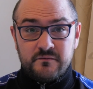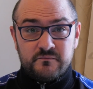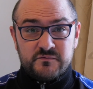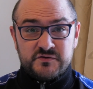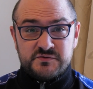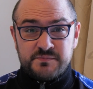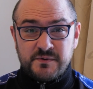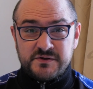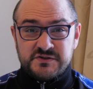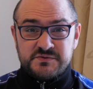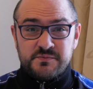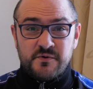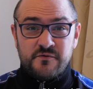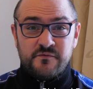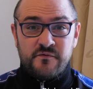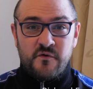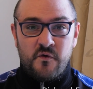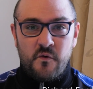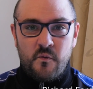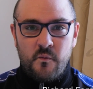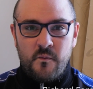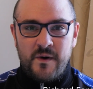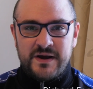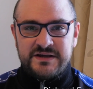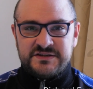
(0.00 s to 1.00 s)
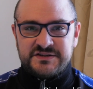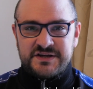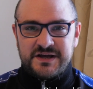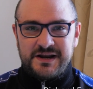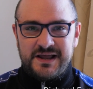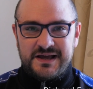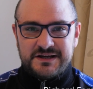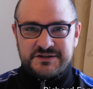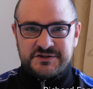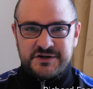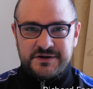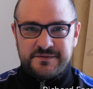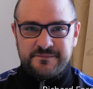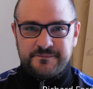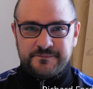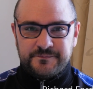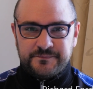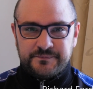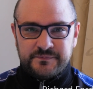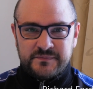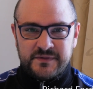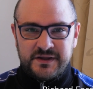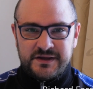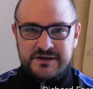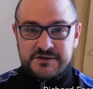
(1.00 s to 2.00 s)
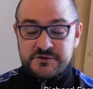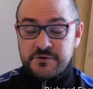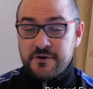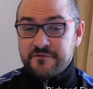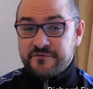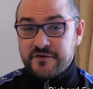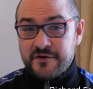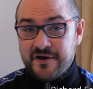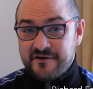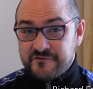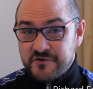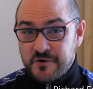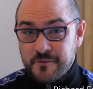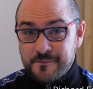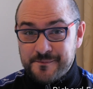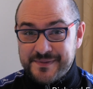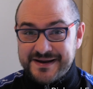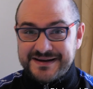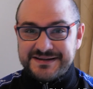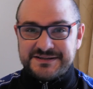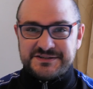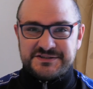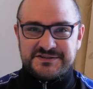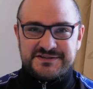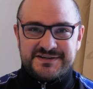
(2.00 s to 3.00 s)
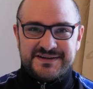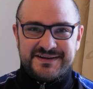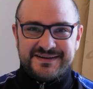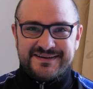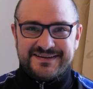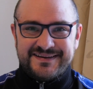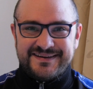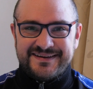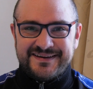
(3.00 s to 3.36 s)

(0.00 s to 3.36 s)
Responsible for waste collection, so if you have your bins,